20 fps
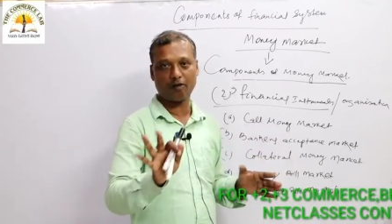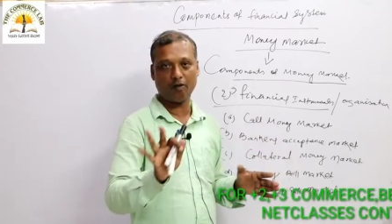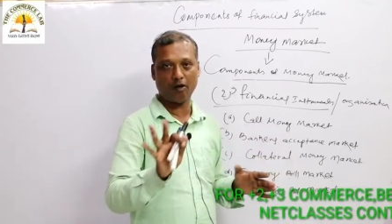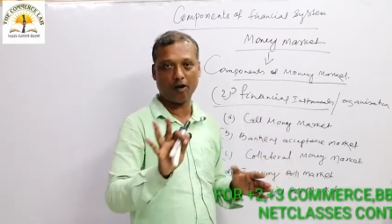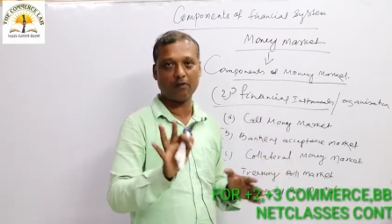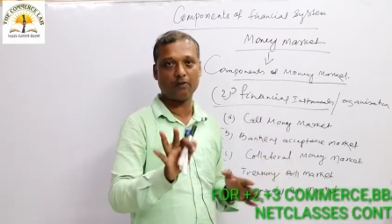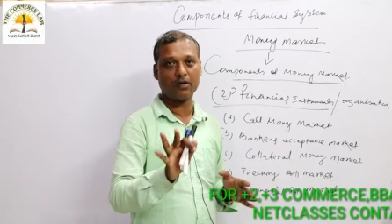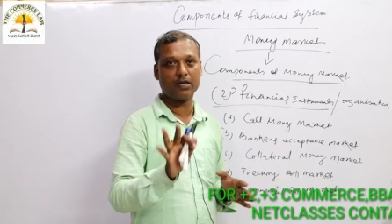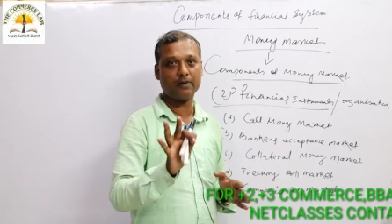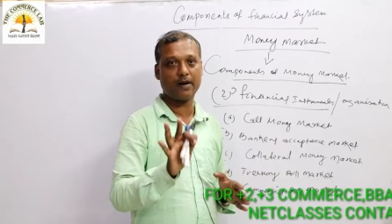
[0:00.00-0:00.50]

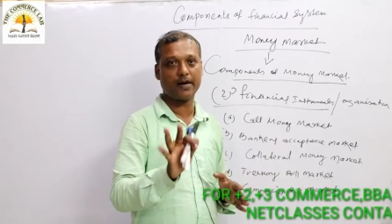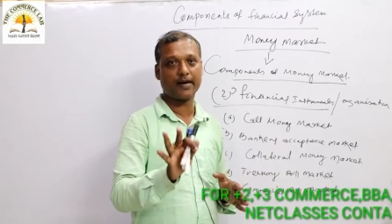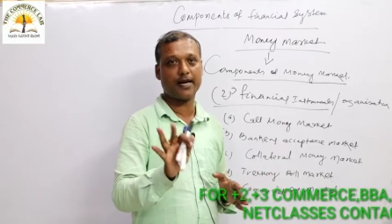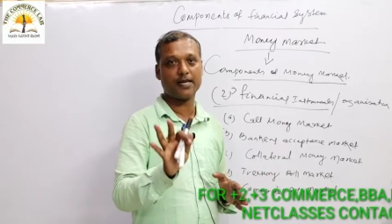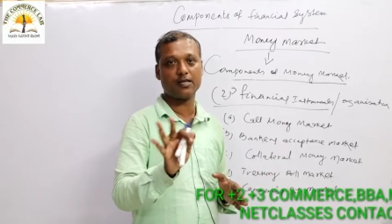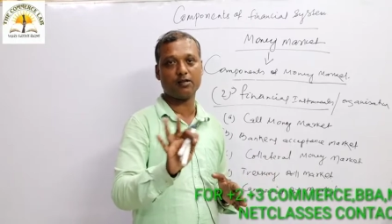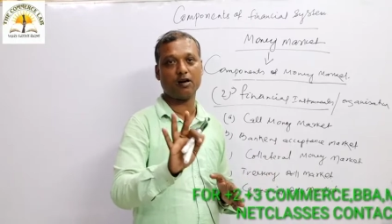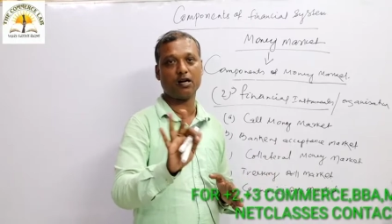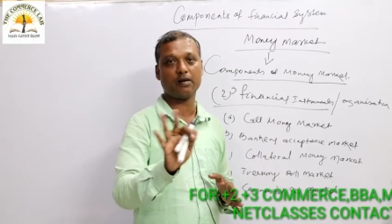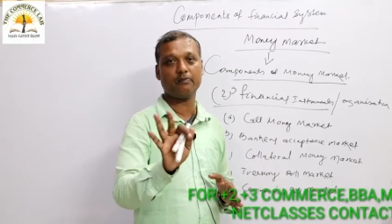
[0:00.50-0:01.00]
Call money
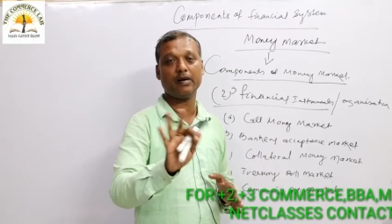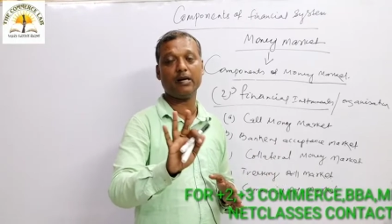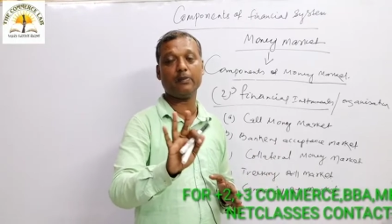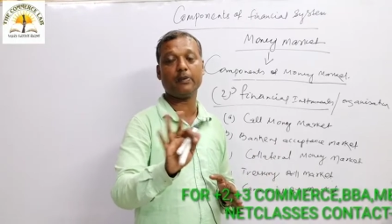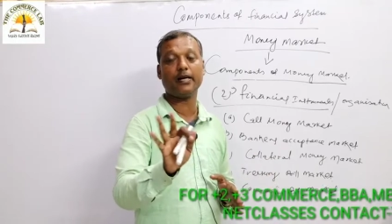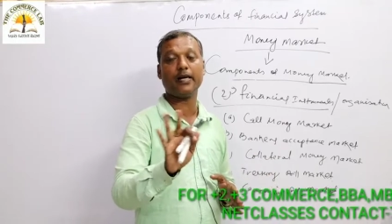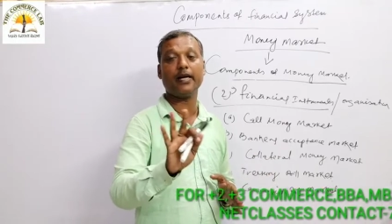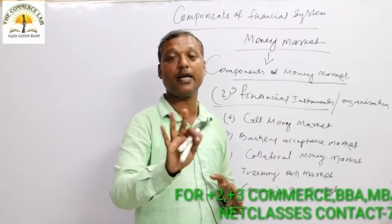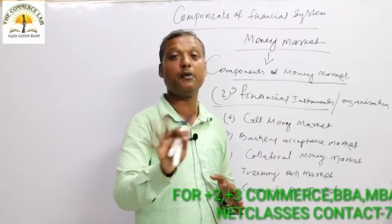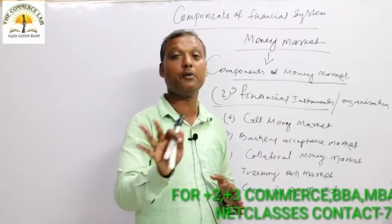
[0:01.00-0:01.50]
market is not meant
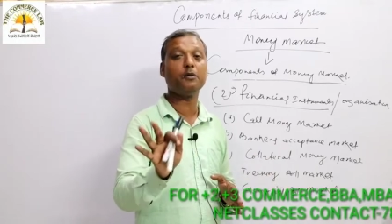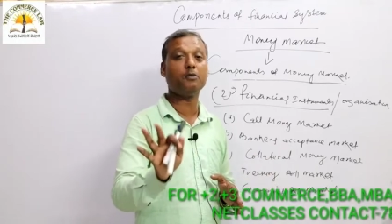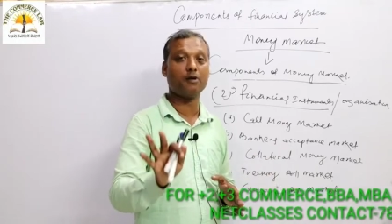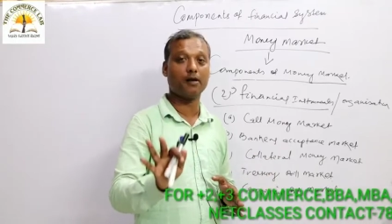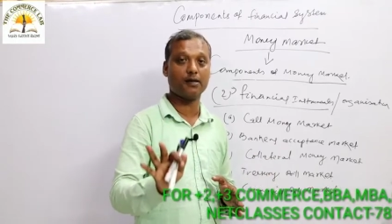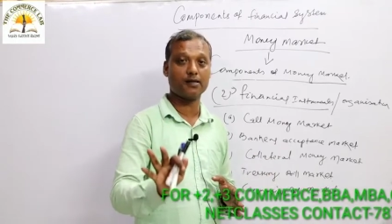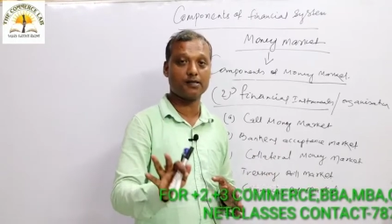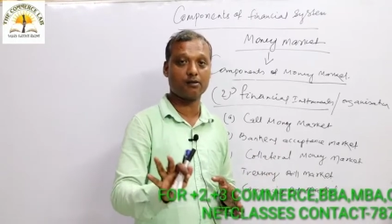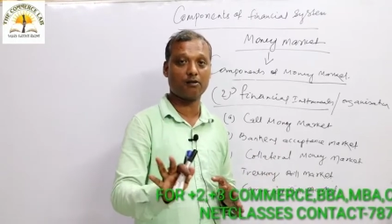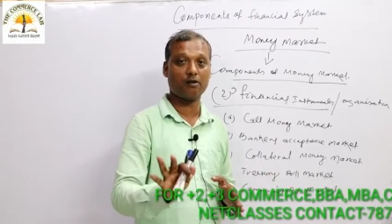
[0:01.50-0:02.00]
for
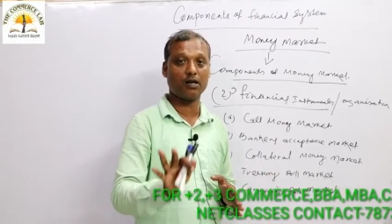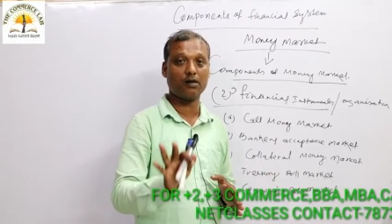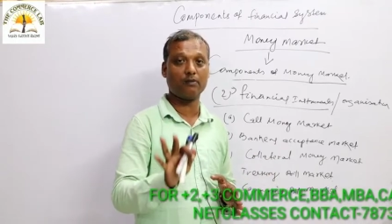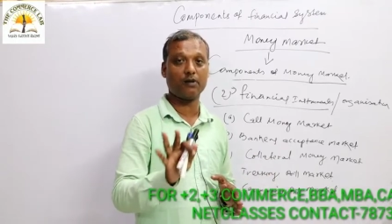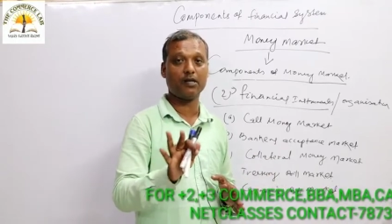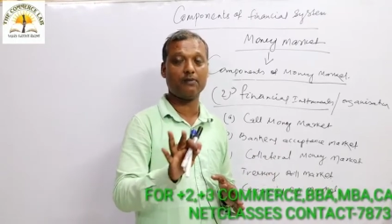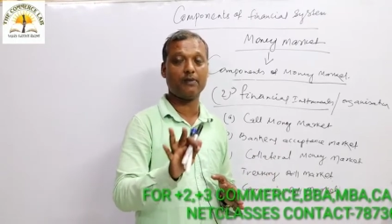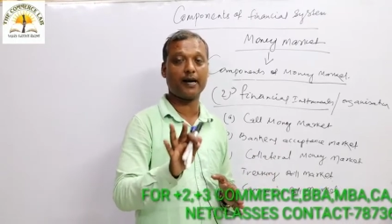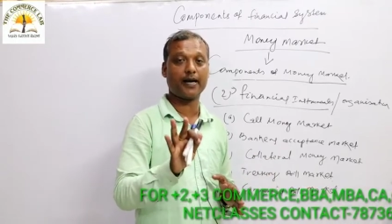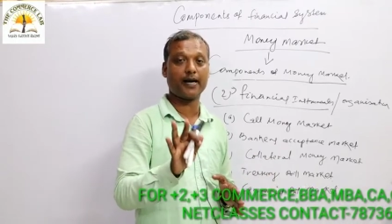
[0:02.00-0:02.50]
individuals. Call
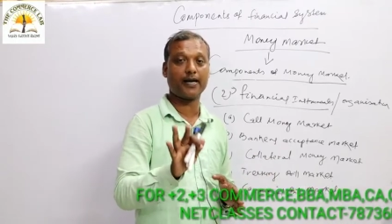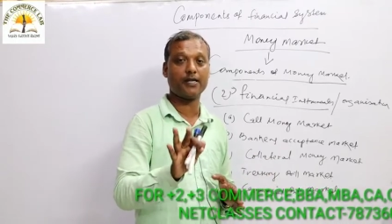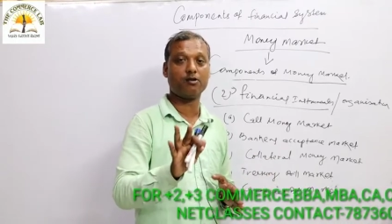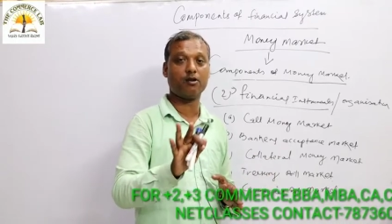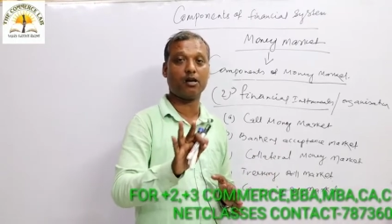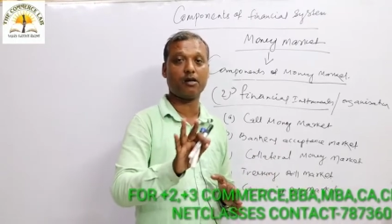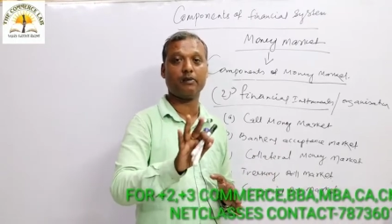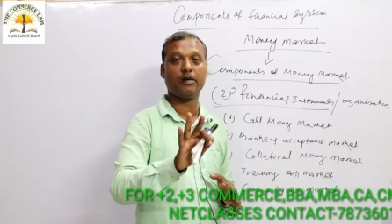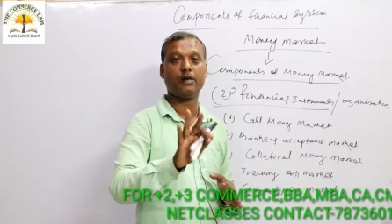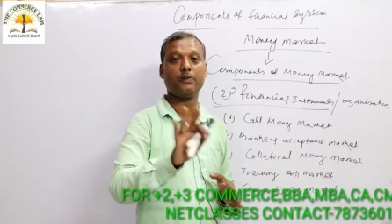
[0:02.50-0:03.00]
money market is
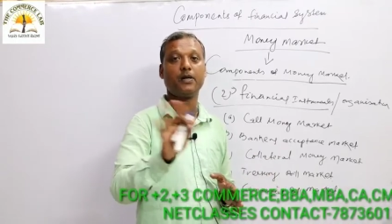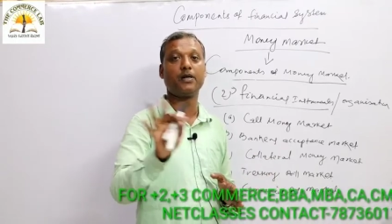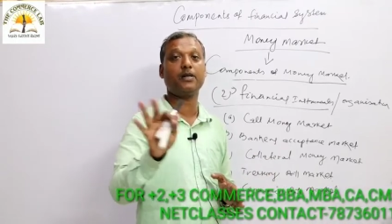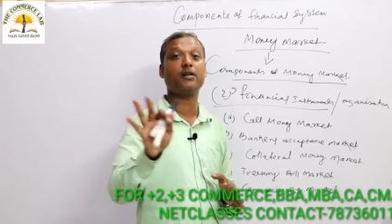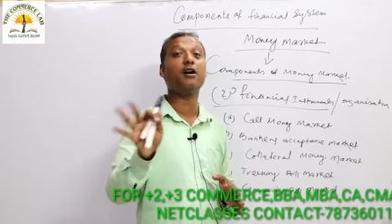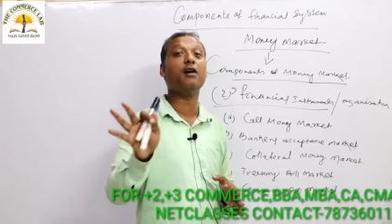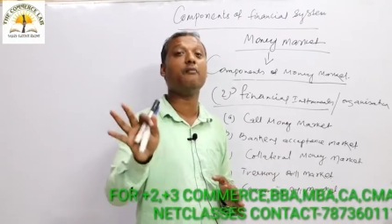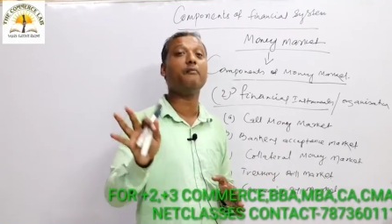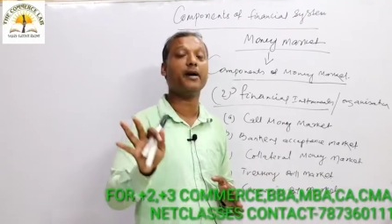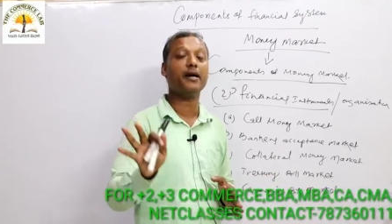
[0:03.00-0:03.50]
not meant for
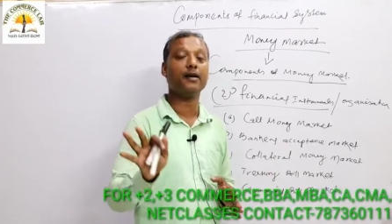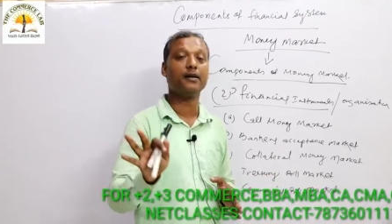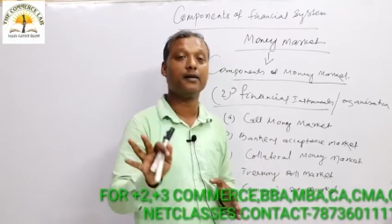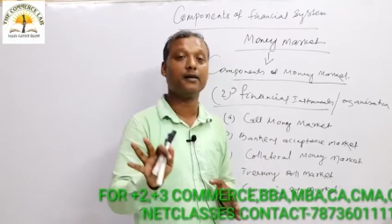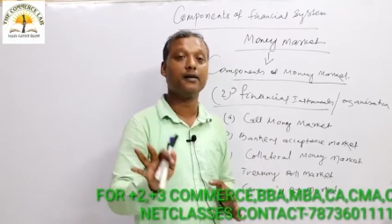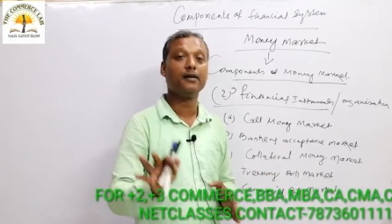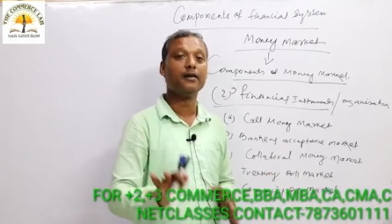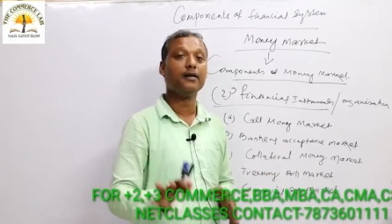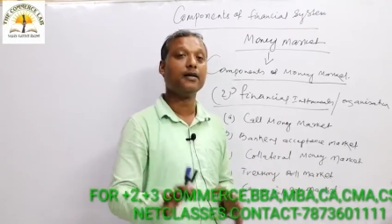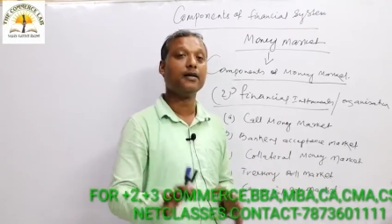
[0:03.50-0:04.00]
government.